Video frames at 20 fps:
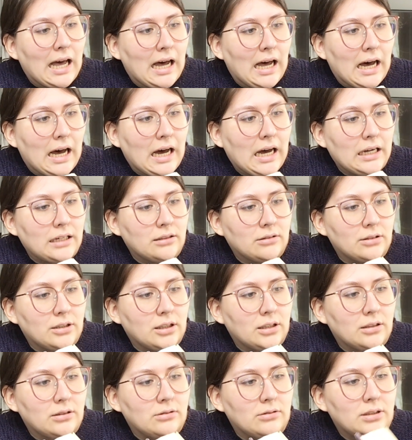I don't
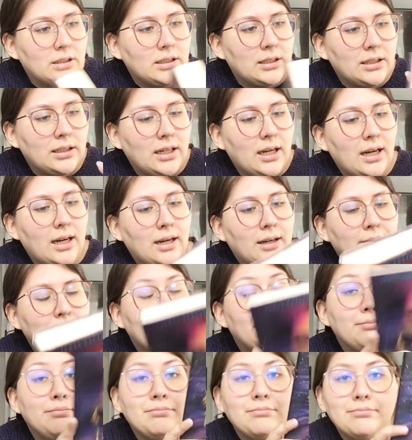know.
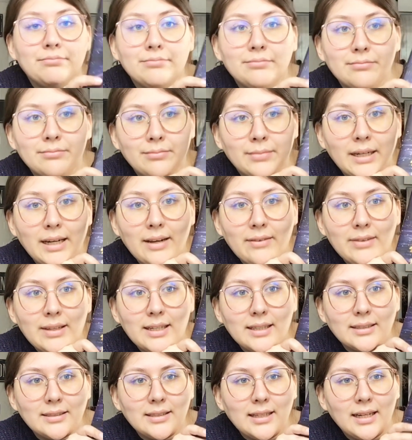But I have
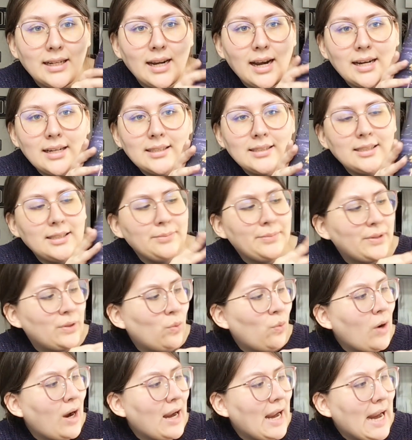this, and it kind of seems
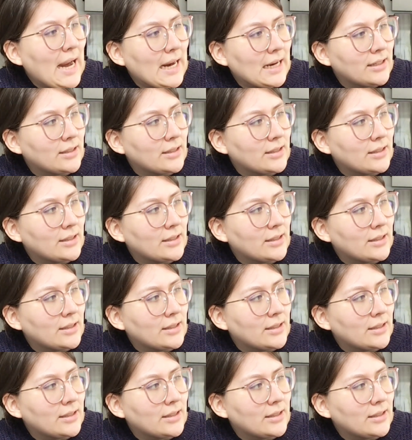YA,